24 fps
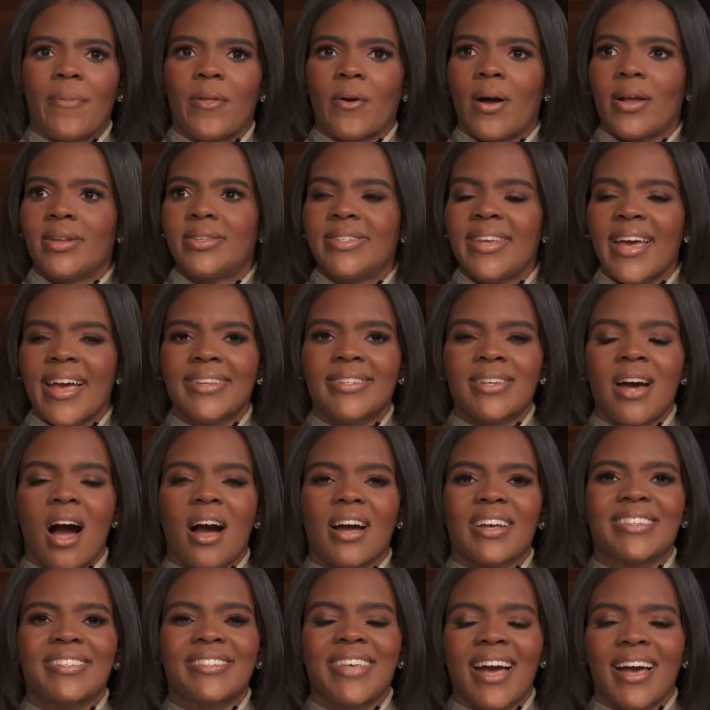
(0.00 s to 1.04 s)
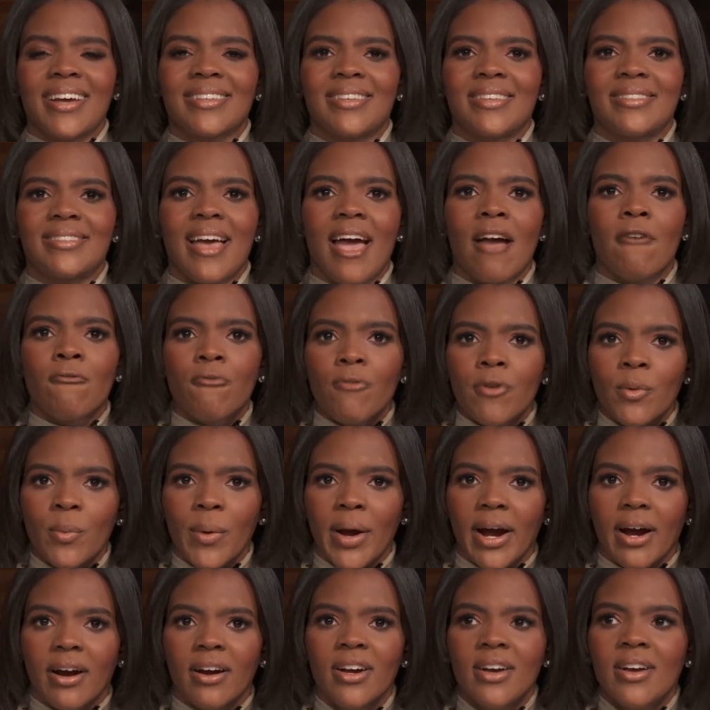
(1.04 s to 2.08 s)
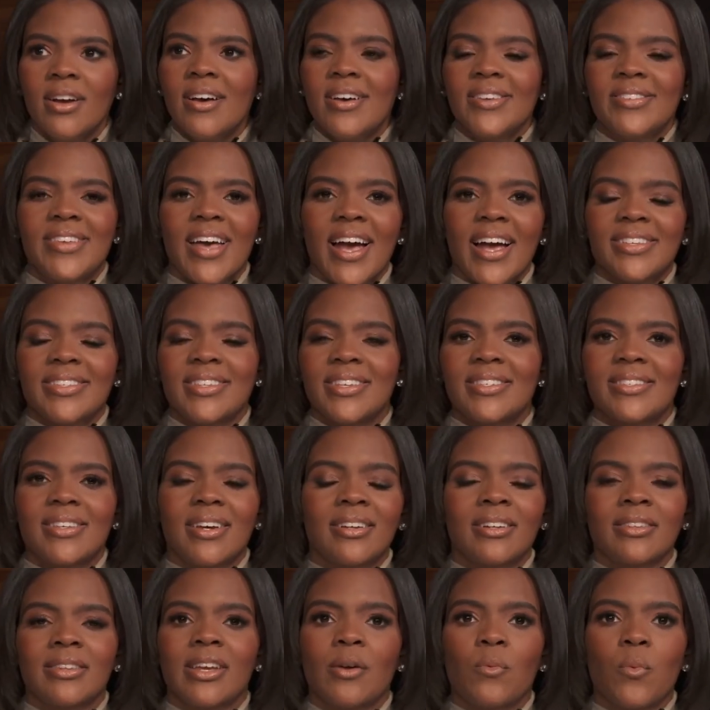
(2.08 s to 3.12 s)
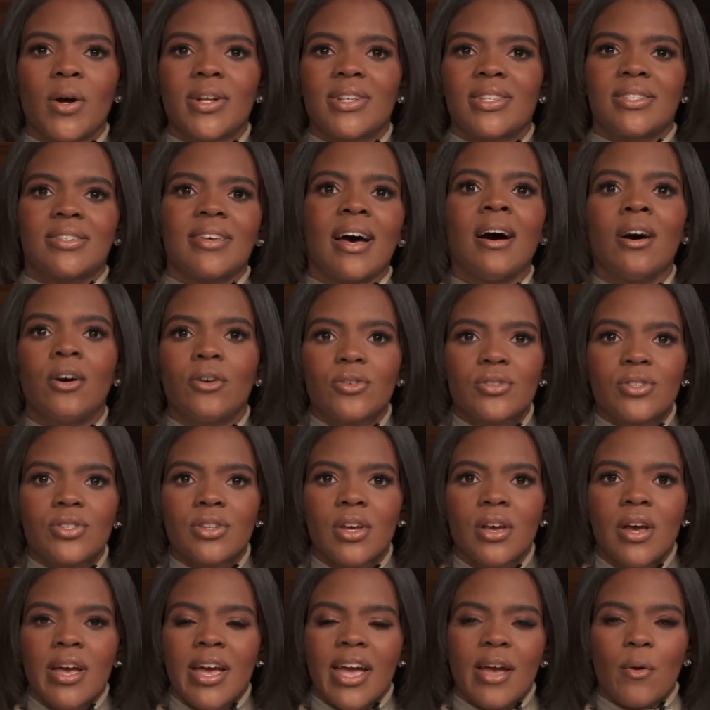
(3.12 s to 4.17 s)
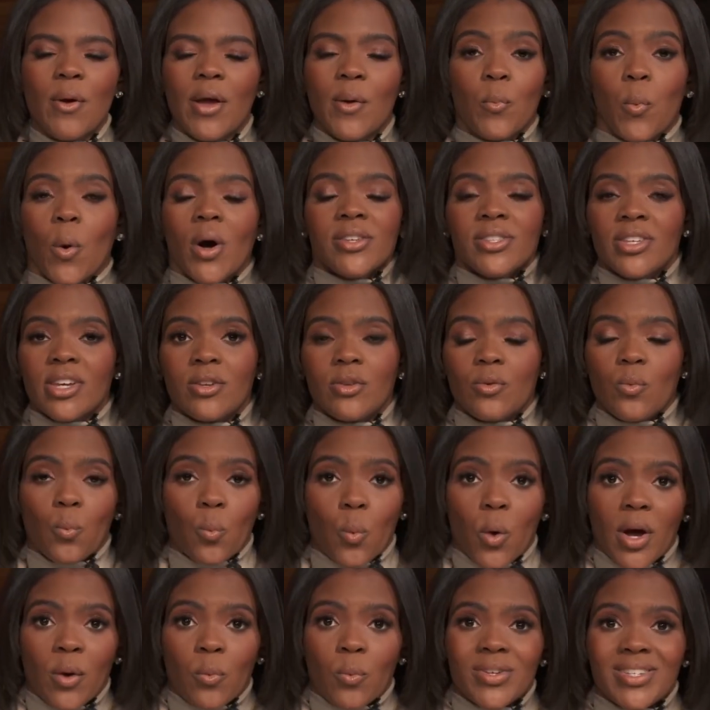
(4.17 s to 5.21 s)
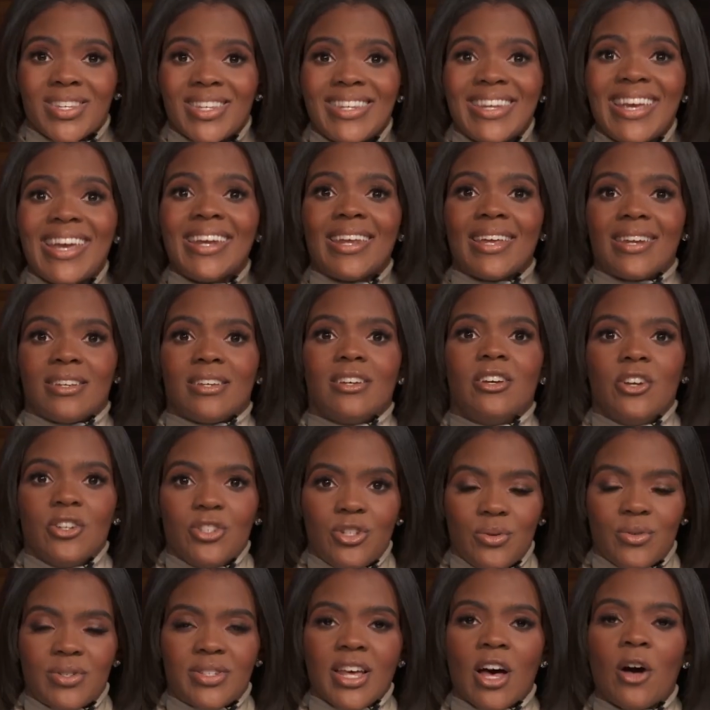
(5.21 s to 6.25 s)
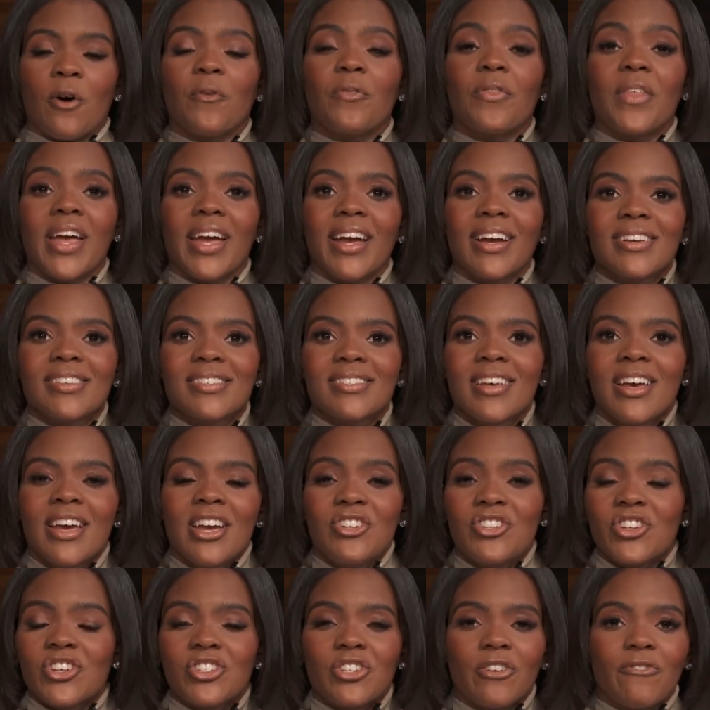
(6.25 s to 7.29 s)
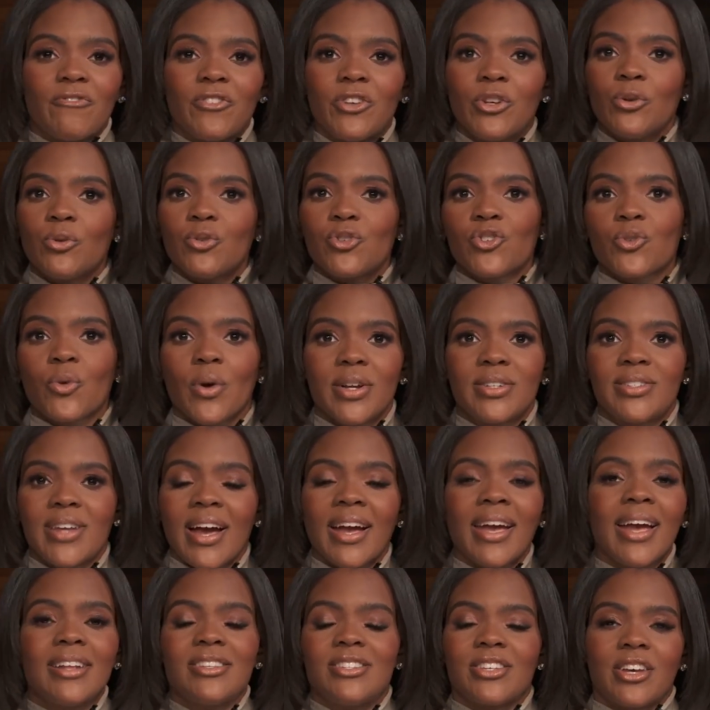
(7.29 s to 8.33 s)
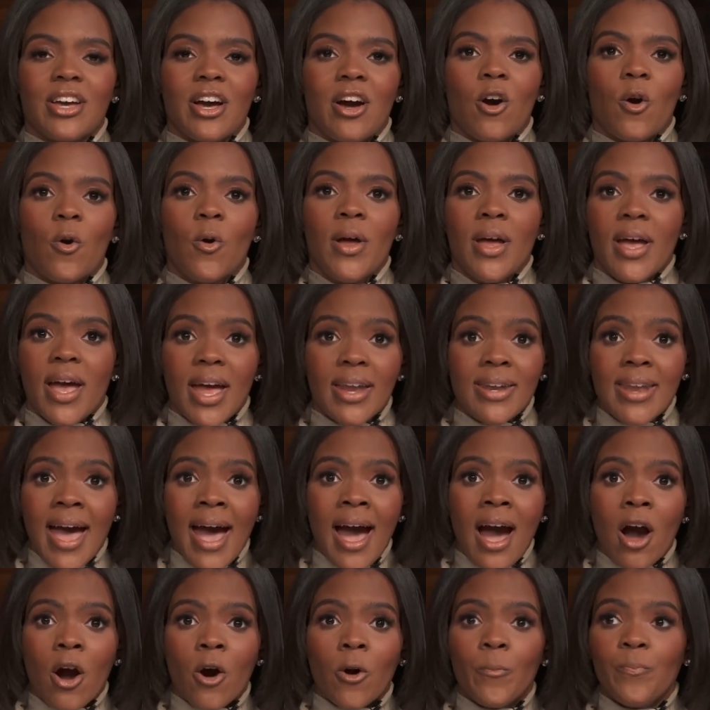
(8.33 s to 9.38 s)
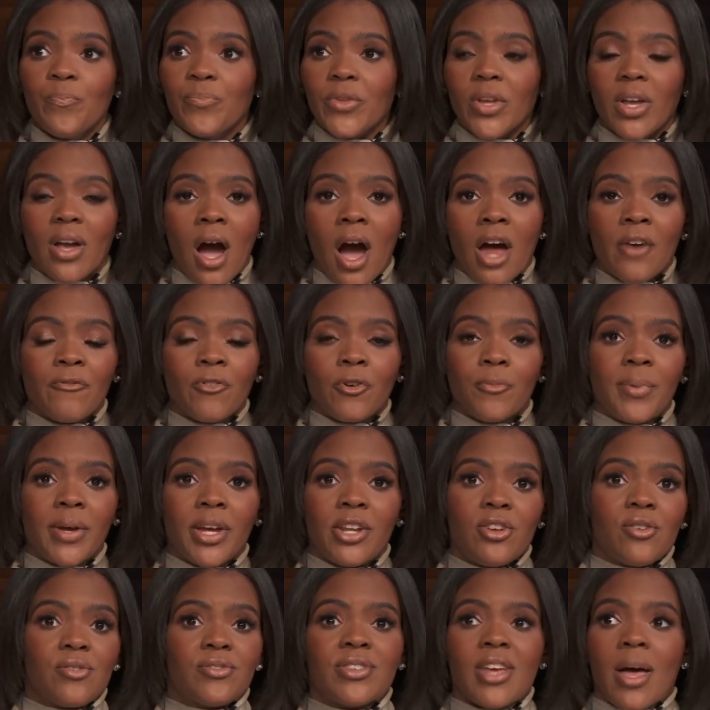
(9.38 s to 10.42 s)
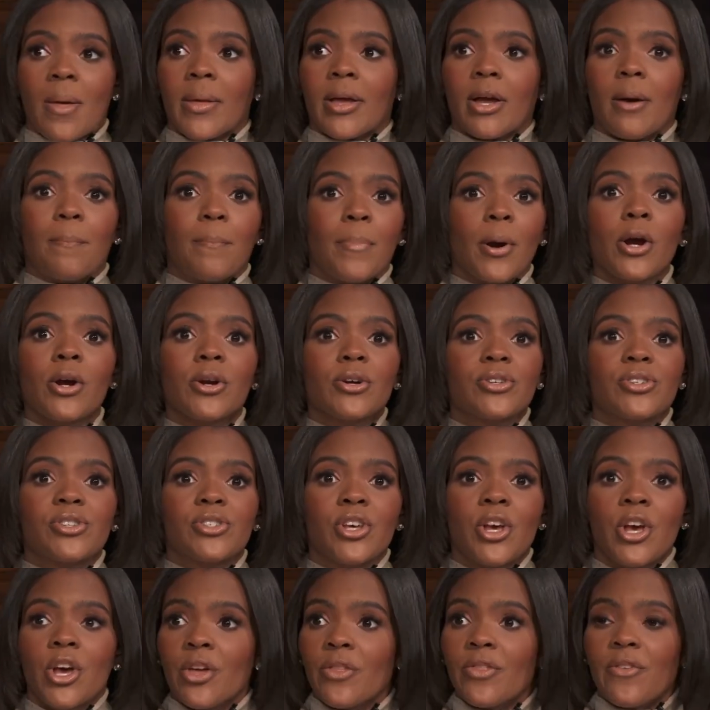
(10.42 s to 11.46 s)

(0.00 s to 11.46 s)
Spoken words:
They're on TikTok. Sex is everywhere. Sex is suddenly what sells. It wasn't what was needed to sell things just a few short decades ago. And now, God forbid, you're selling a purse.